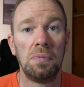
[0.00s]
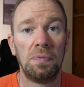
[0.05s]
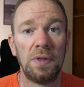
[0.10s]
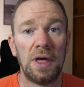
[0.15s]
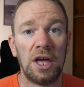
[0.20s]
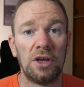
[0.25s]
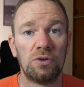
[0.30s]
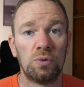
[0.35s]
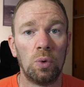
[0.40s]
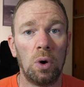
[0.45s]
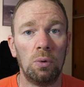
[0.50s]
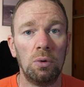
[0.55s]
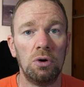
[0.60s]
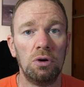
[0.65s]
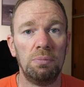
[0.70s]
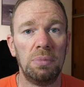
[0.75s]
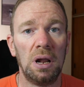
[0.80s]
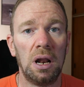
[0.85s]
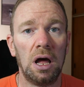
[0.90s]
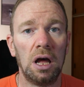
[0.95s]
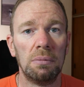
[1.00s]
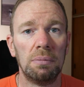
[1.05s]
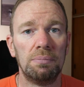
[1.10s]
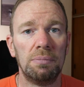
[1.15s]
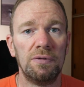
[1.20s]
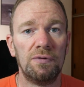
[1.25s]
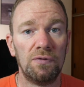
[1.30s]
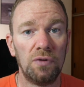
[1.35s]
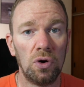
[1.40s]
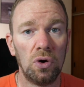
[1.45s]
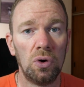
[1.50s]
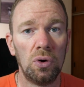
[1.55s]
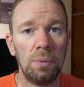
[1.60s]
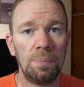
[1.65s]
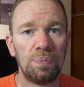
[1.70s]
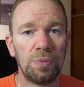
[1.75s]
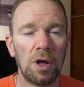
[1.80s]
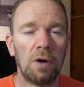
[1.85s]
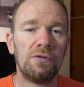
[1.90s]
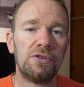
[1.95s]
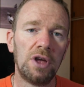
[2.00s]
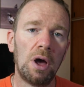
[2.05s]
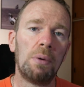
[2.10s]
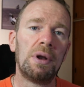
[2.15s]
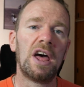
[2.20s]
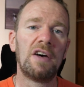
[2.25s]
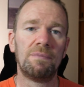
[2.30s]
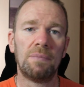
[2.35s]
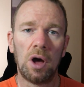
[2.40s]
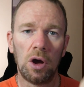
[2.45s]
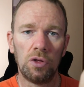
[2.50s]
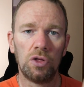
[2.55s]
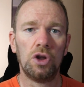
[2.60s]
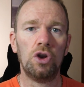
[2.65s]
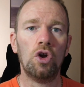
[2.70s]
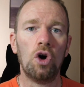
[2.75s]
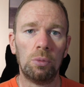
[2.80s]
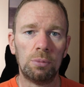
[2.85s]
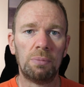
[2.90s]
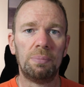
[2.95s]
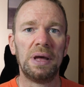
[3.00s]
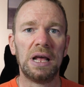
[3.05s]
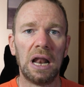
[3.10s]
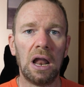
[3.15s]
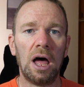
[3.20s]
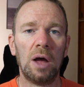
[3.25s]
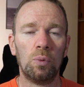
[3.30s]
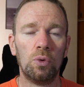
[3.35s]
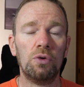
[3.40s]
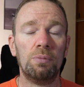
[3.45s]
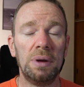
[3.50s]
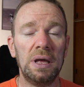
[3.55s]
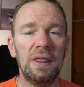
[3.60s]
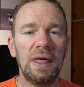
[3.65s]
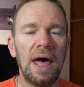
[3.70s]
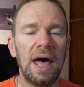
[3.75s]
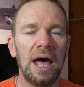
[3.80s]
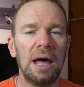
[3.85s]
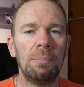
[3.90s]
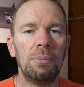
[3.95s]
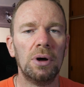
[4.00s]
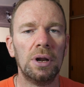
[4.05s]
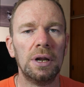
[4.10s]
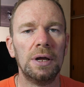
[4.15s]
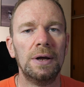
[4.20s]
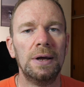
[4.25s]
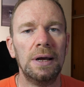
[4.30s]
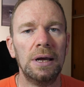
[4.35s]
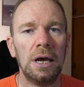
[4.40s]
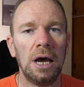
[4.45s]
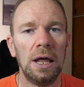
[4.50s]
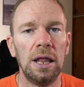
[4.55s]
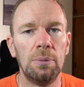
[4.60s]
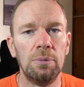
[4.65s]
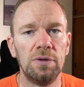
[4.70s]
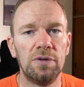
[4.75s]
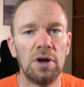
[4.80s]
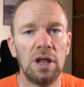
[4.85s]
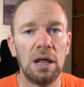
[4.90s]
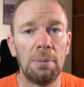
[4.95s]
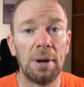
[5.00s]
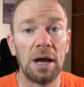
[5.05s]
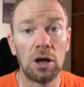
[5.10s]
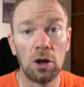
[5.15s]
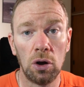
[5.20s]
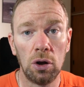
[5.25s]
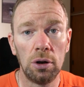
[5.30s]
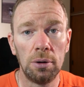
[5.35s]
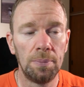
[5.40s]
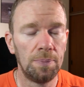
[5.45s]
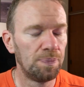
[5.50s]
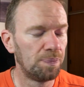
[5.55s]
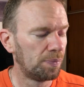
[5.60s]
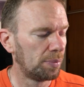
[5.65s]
That's what we would be like before. Obviously, I would have my other normal big light would be there, but then we turn that back on.